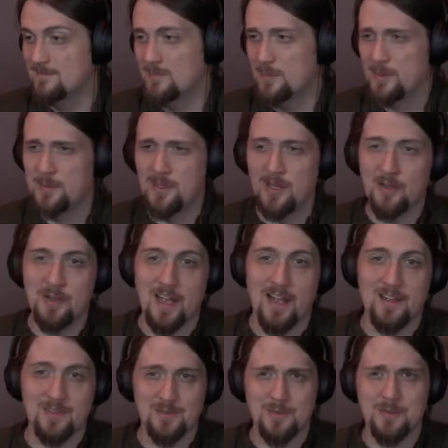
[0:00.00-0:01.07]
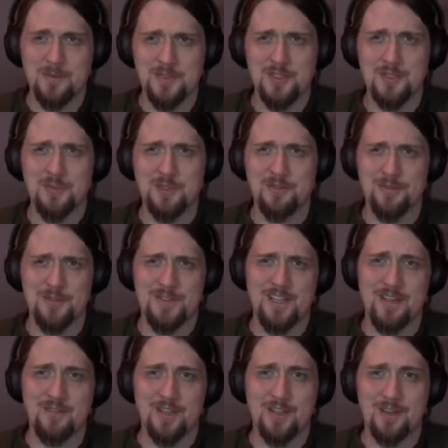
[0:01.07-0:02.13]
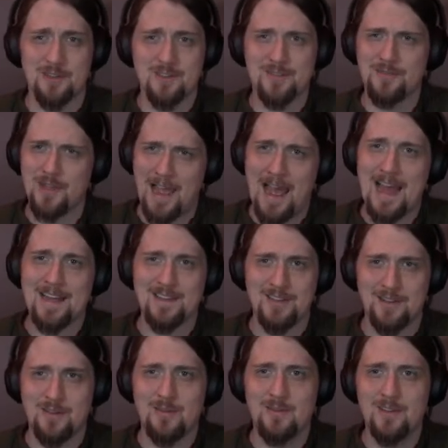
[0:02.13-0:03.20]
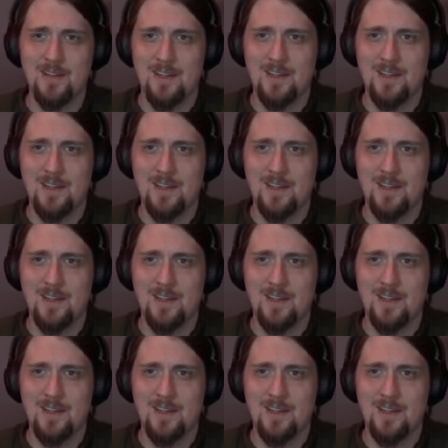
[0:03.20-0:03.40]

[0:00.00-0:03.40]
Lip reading: What about you guys? What would you eat for 7 years if you had to?